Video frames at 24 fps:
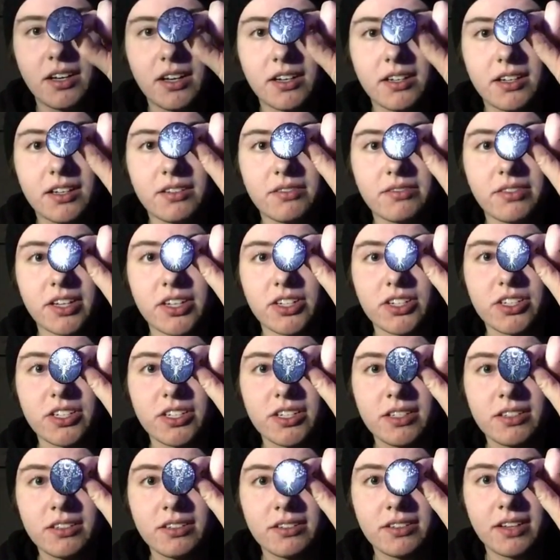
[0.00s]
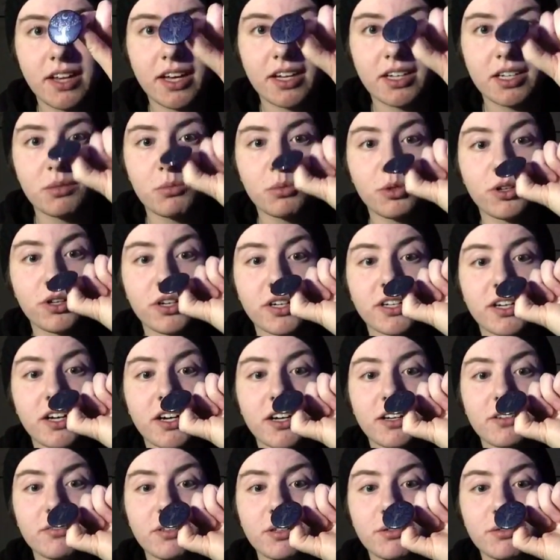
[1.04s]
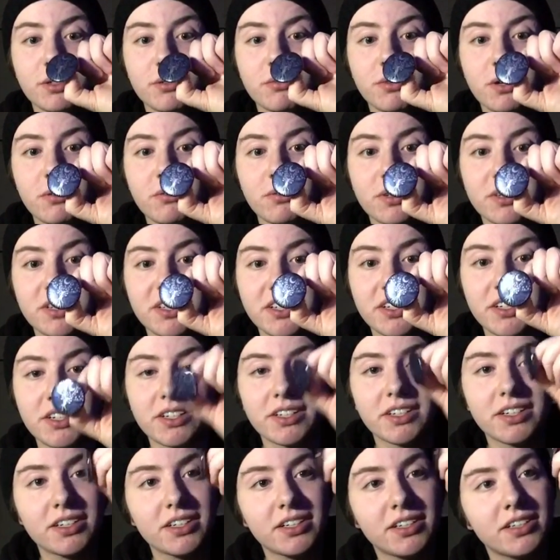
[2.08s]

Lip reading: a convention at KimuraCon when we went one year.